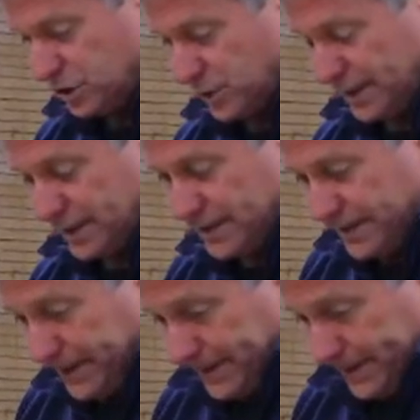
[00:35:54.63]
to it
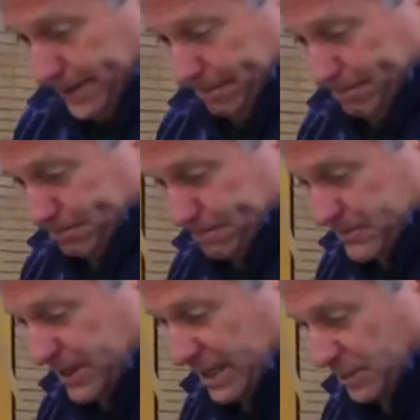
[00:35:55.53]

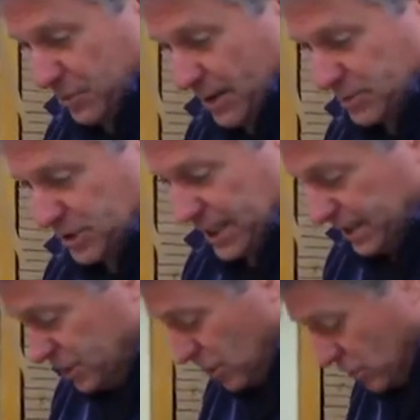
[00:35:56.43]
to get the proper
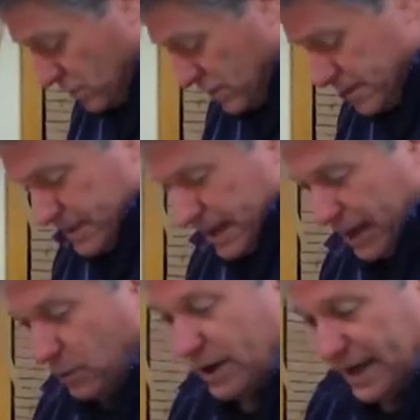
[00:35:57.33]
setting. So
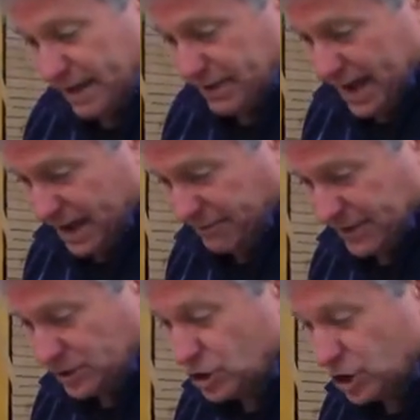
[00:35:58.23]
I want to have a half
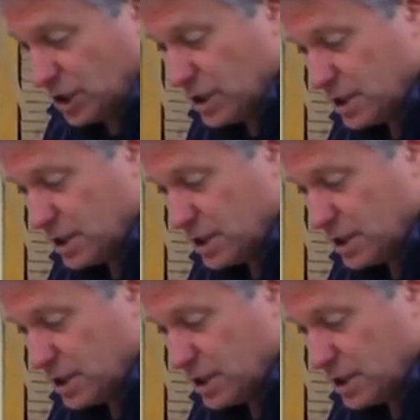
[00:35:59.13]
inch